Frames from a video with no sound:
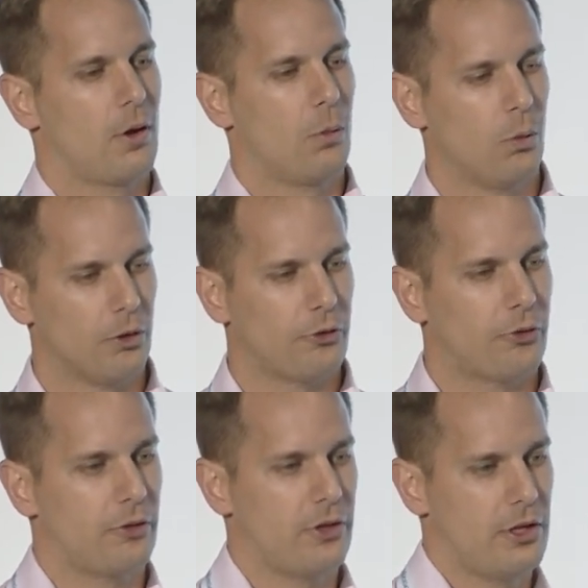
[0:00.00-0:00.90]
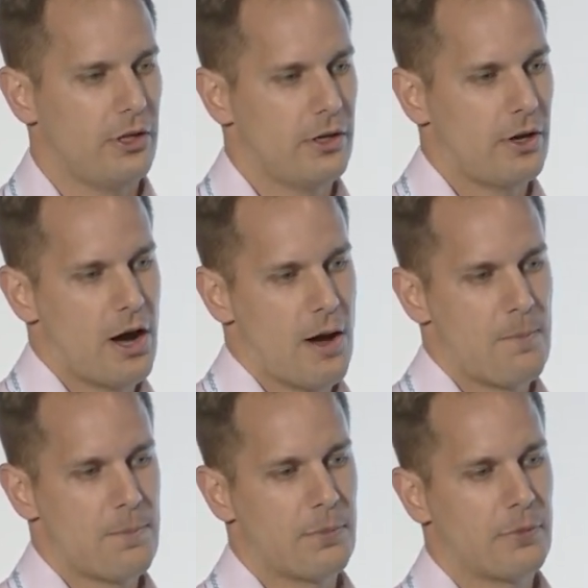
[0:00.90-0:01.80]
was the
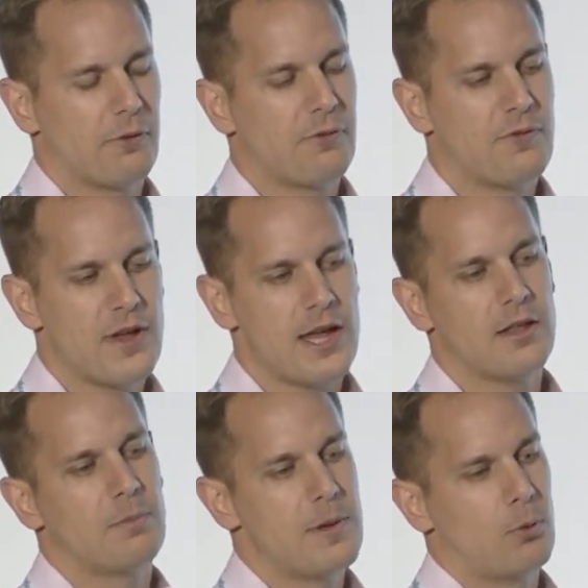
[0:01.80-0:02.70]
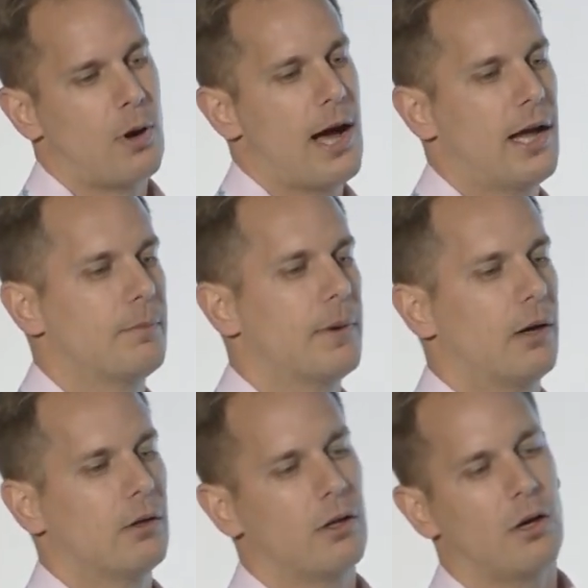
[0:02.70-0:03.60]
fear that people had
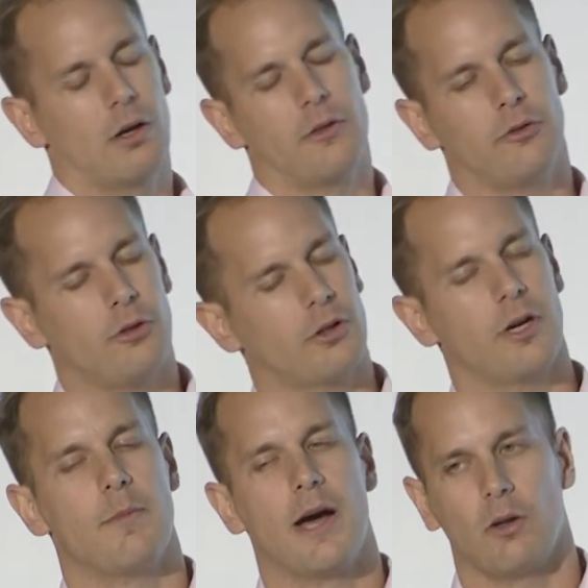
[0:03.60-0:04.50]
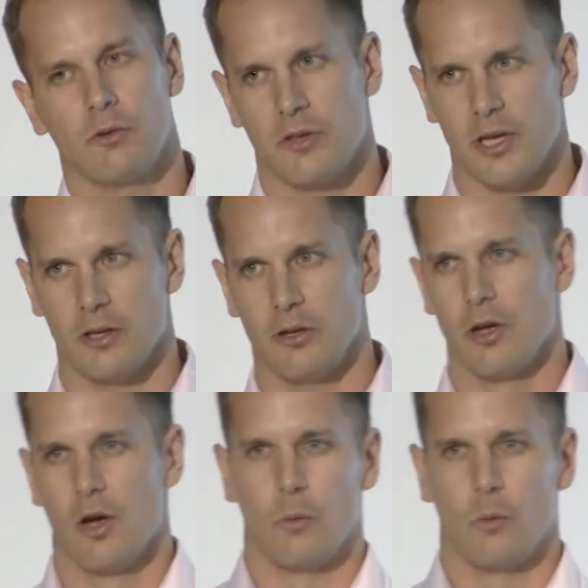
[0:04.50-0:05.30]
about this LookML thing,